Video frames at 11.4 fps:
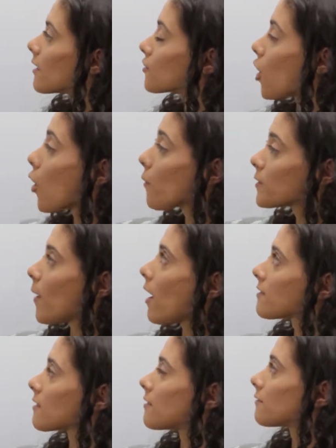It's always
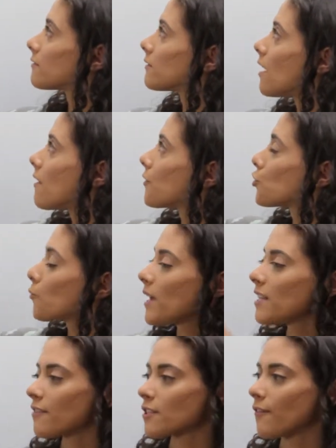positive. The
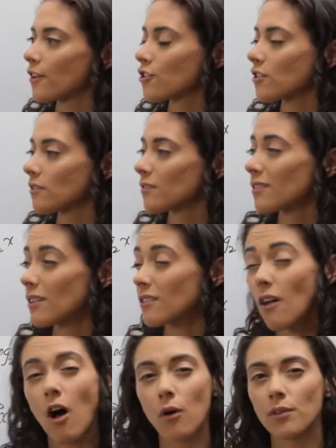domain of this function
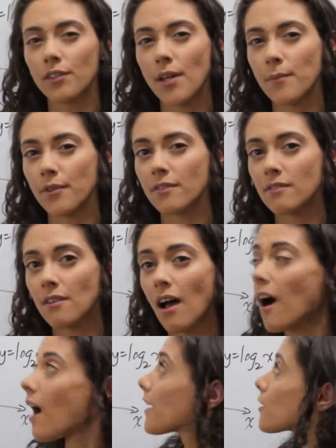is all real numbers. I